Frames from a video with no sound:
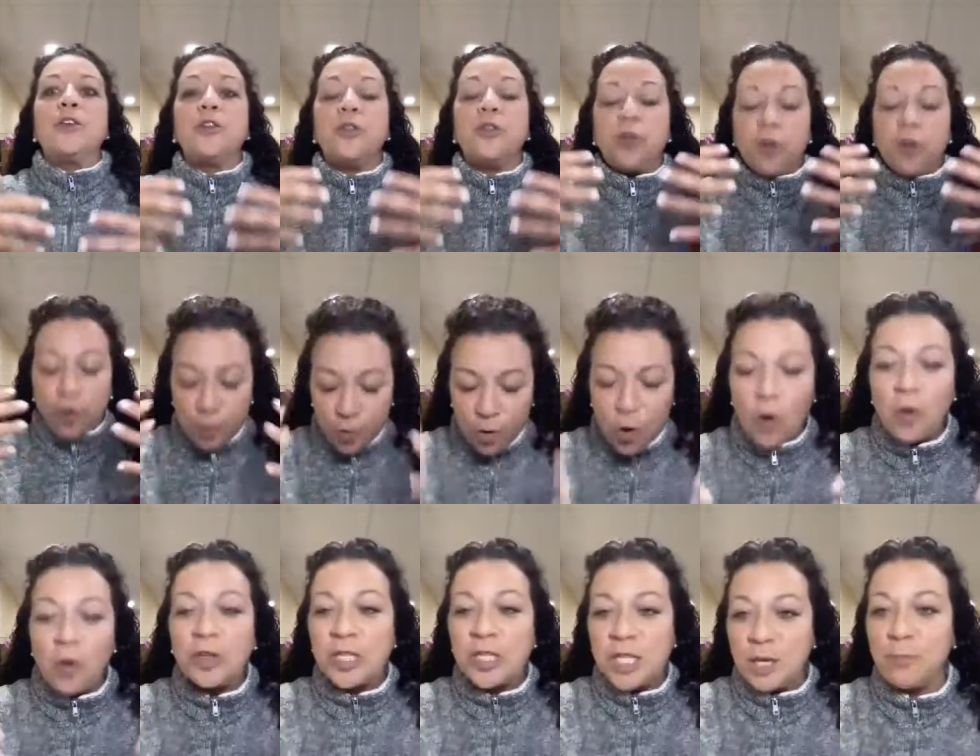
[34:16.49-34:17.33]
your
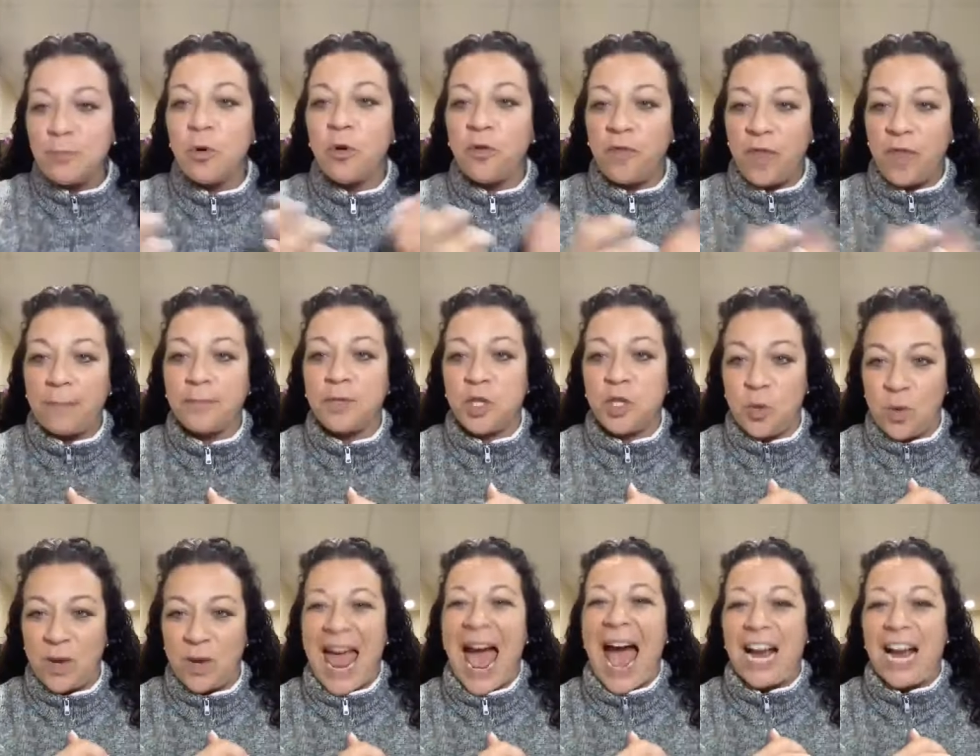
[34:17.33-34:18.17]
goal is to move them
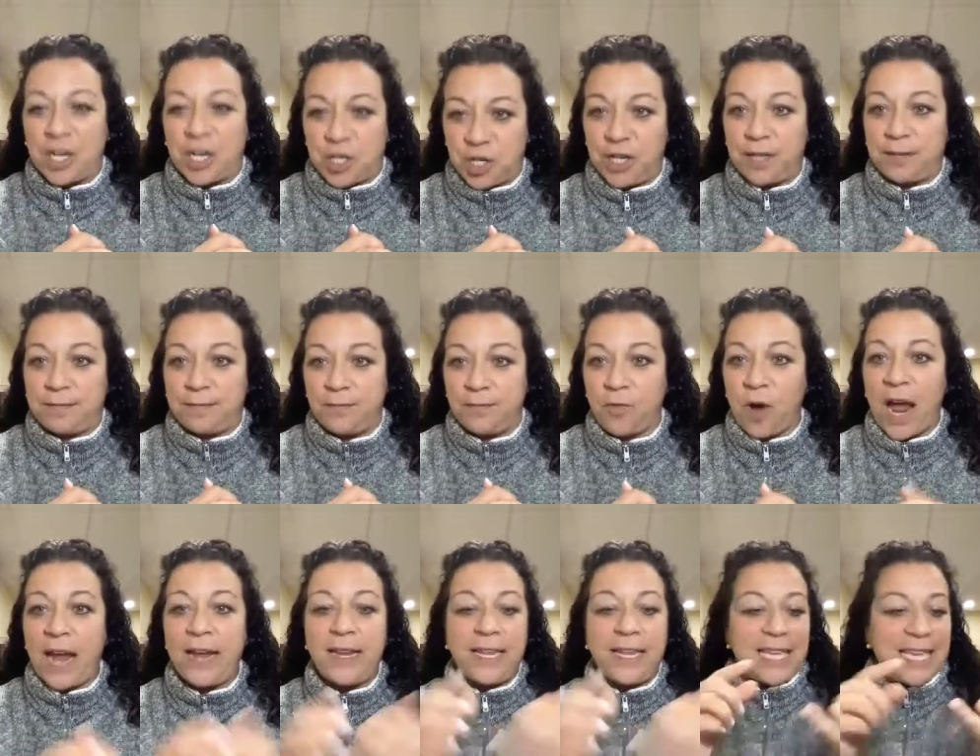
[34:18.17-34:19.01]
to an action
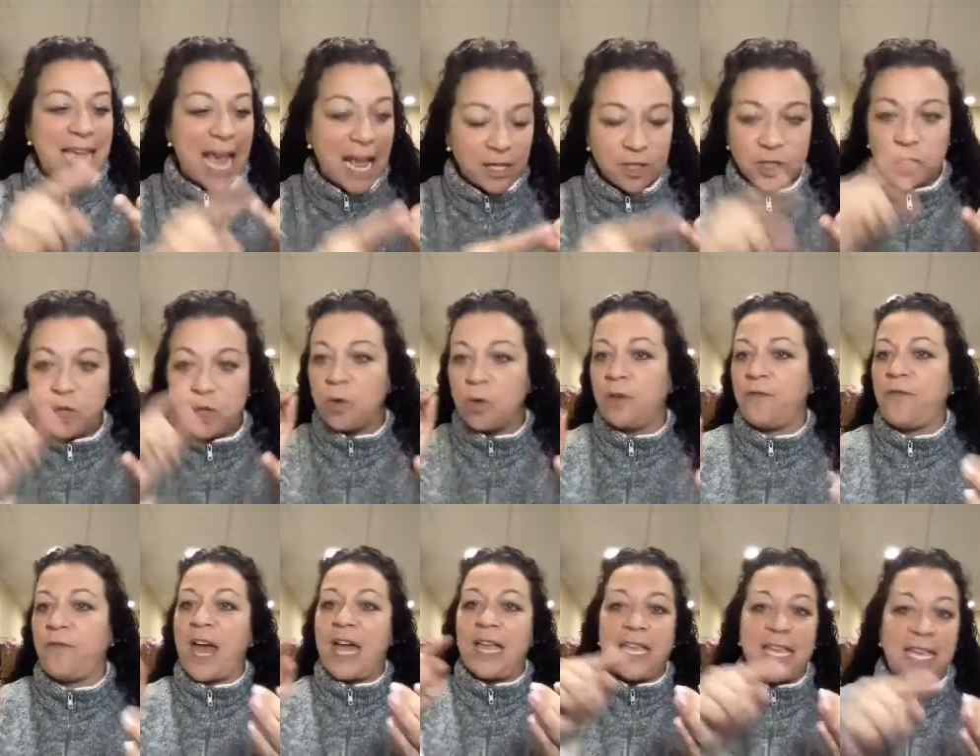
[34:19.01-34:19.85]
right yes to an
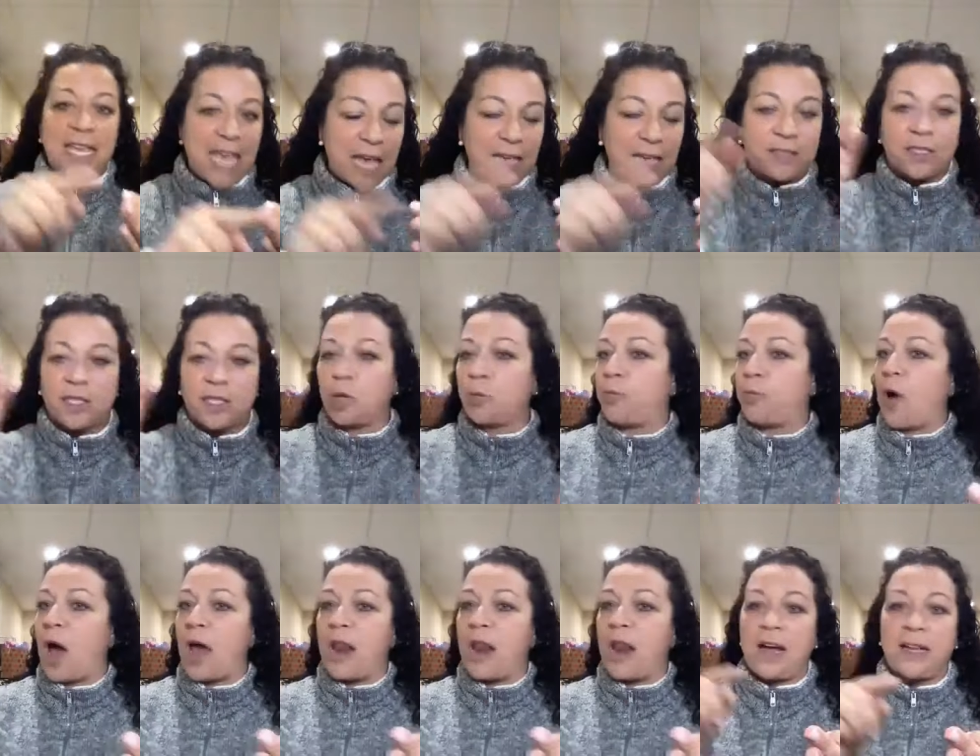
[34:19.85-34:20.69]
event yes to the
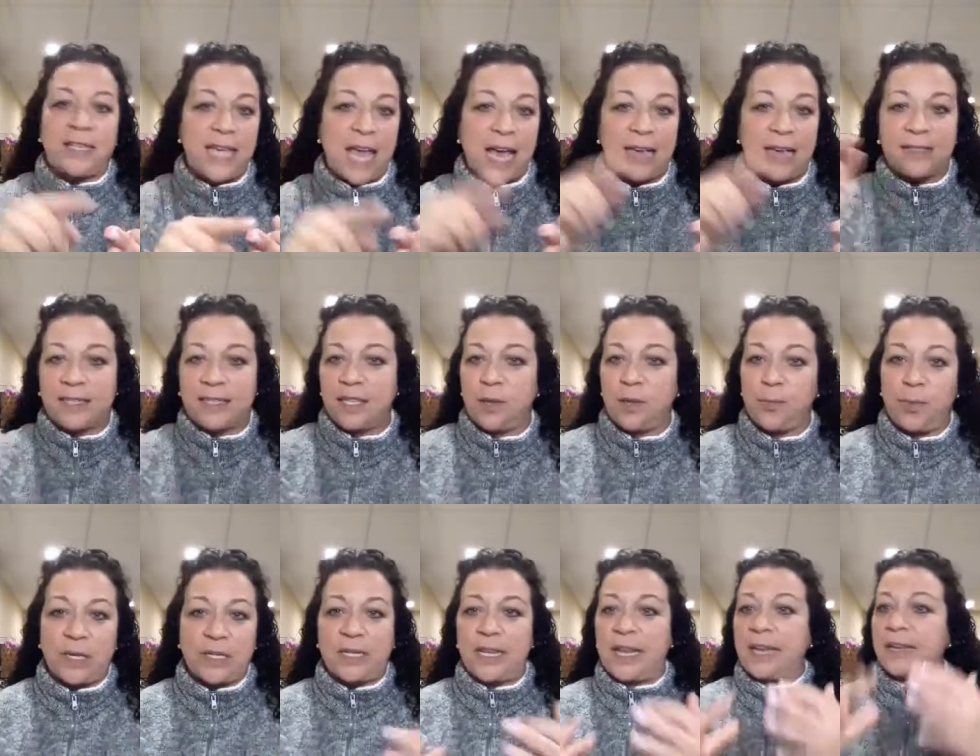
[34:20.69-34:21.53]
product yes to the
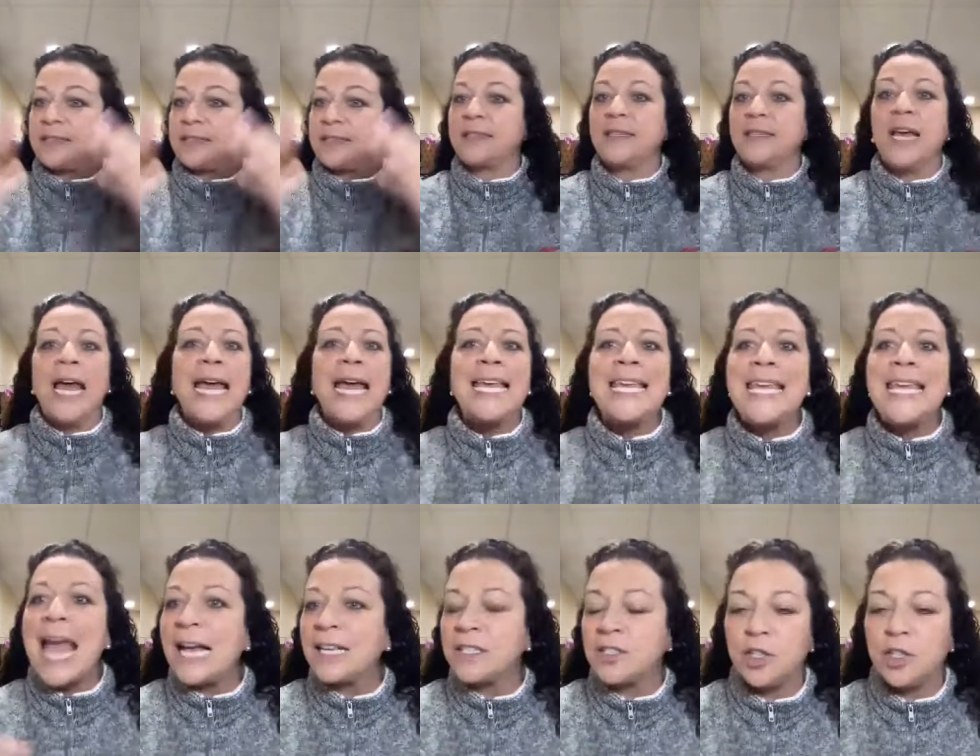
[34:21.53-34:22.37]
business
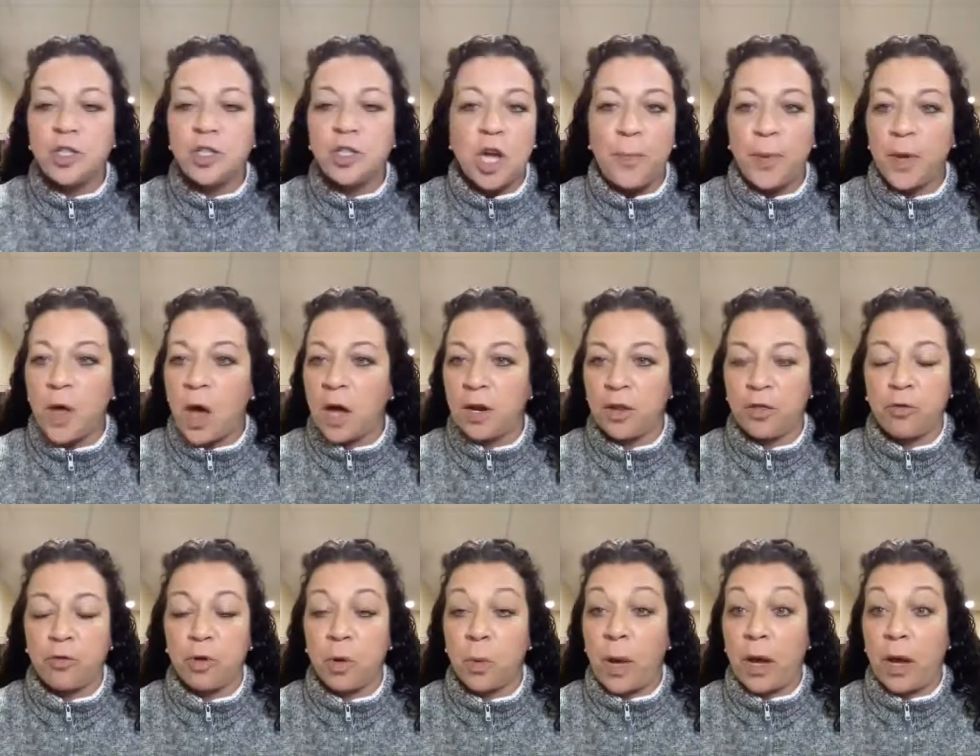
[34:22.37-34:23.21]
yes to jumping on a
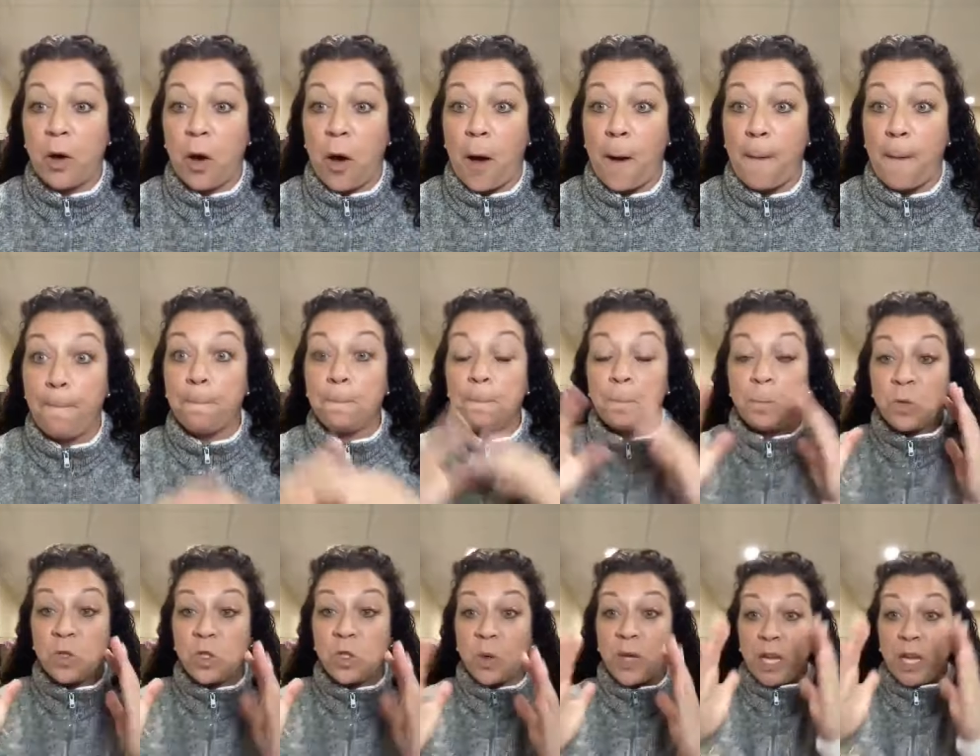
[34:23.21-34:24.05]
three-way call
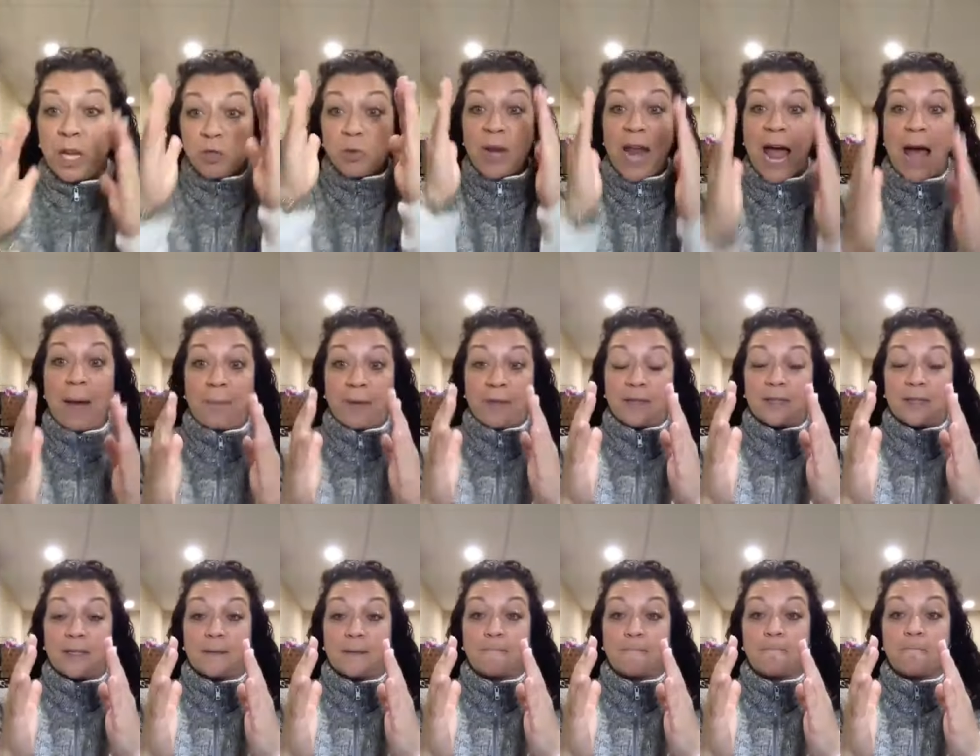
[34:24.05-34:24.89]
so here's what
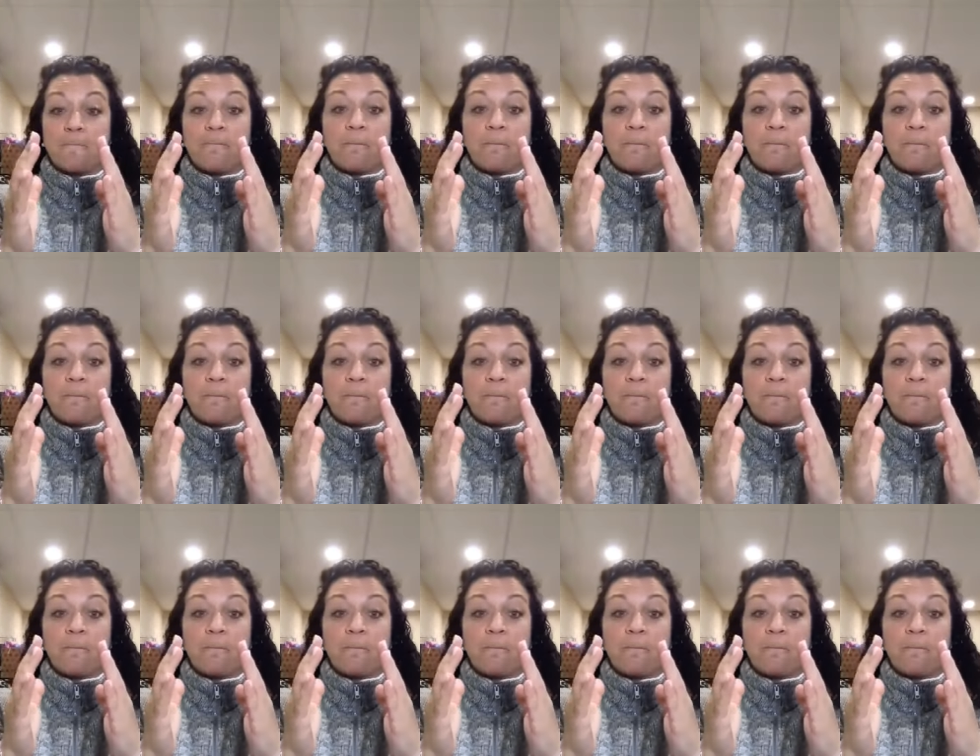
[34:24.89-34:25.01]
happens